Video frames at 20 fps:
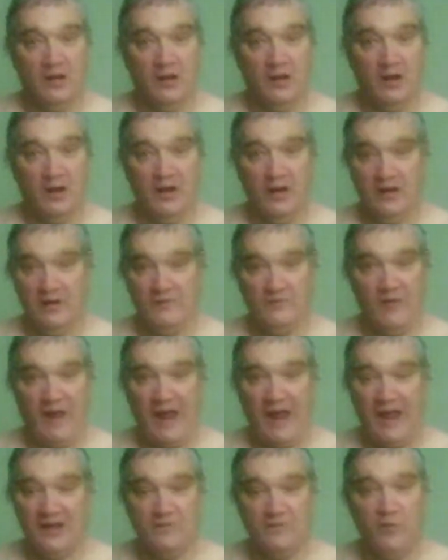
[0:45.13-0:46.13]
an
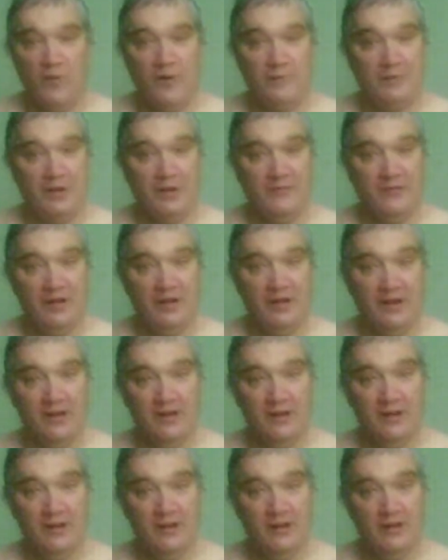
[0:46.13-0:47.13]
advanced form of
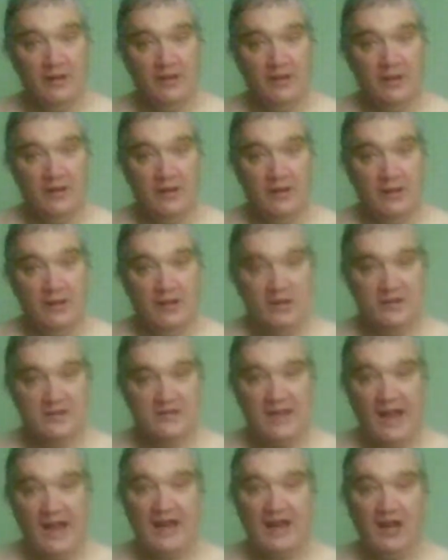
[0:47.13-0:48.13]

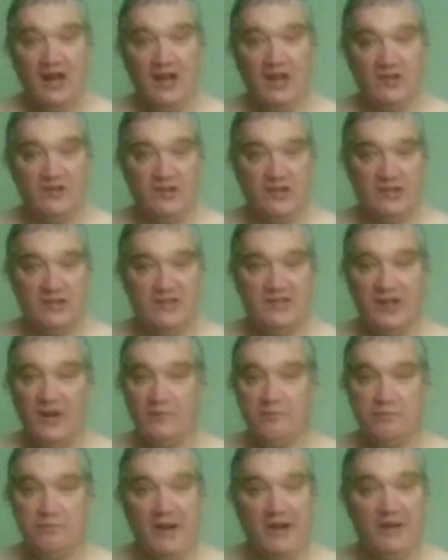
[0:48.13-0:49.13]
psychology and
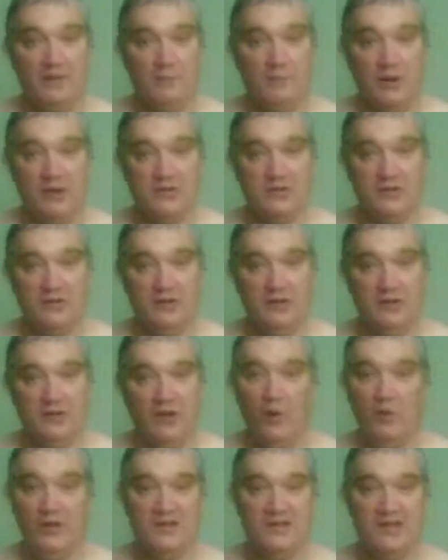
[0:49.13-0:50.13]
self-brainwashing,
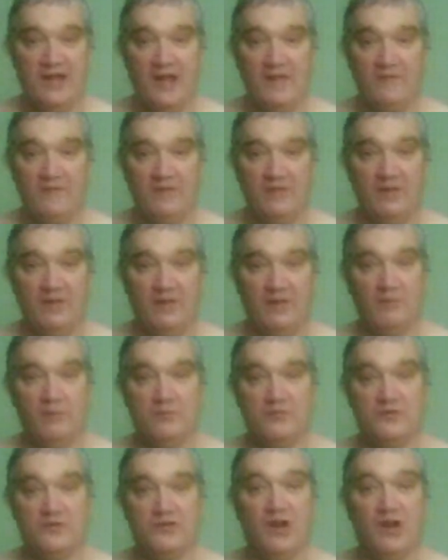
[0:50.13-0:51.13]
only saving
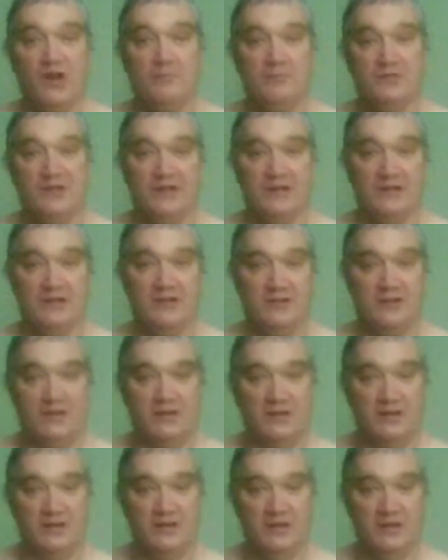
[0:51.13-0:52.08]
from some sins?